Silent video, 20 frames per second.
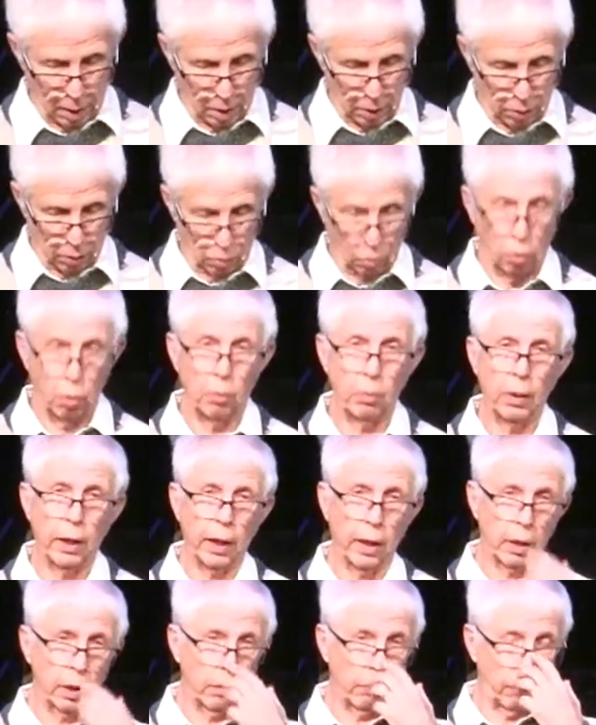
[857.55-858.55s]
The room
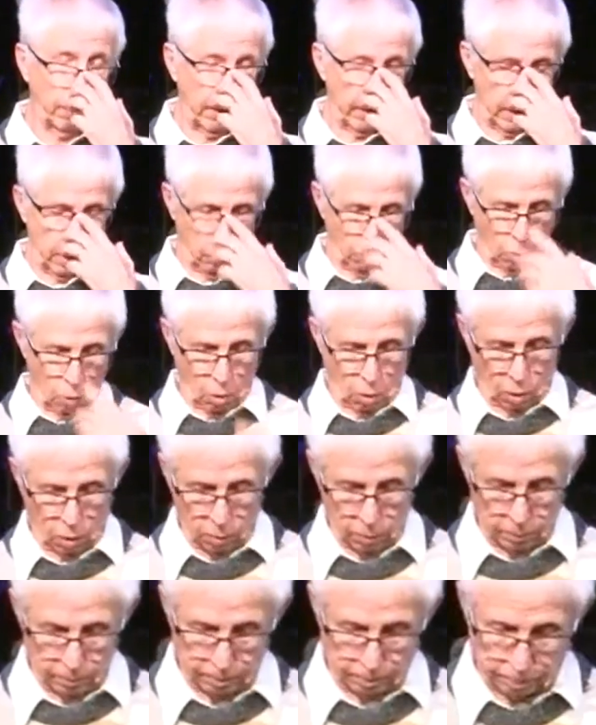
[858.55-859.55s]
had a dividing
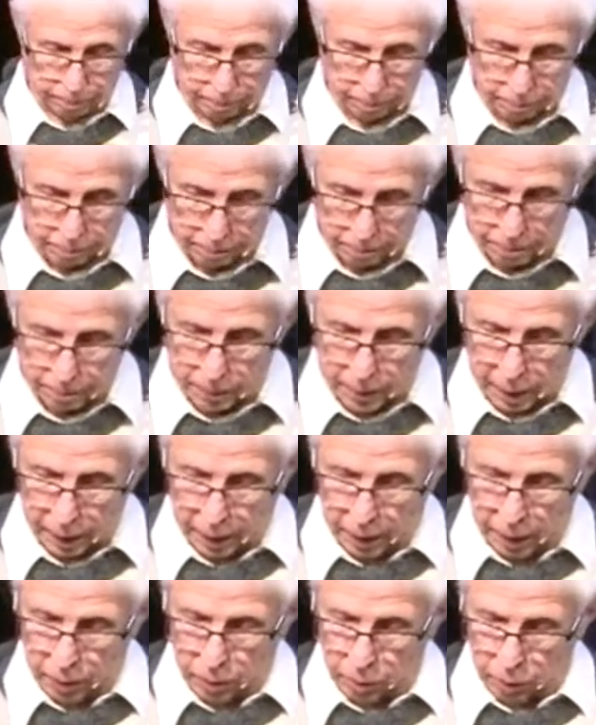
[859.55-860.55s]
wall
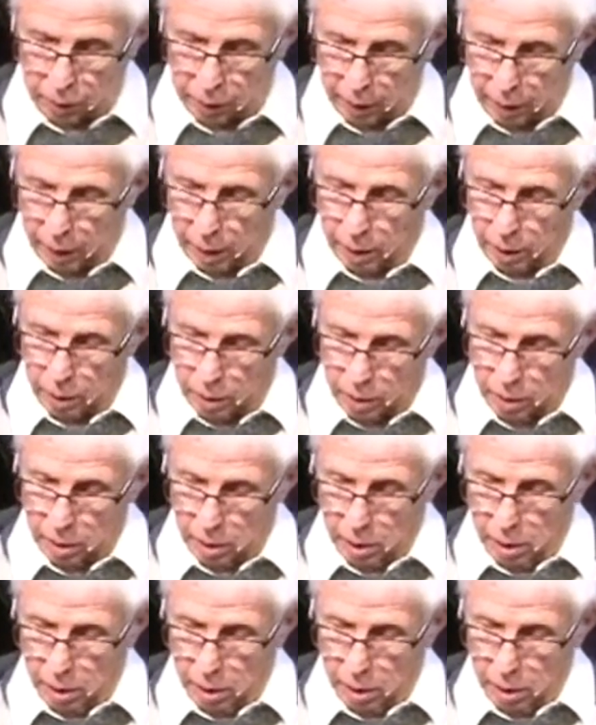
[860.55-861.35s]
until the end,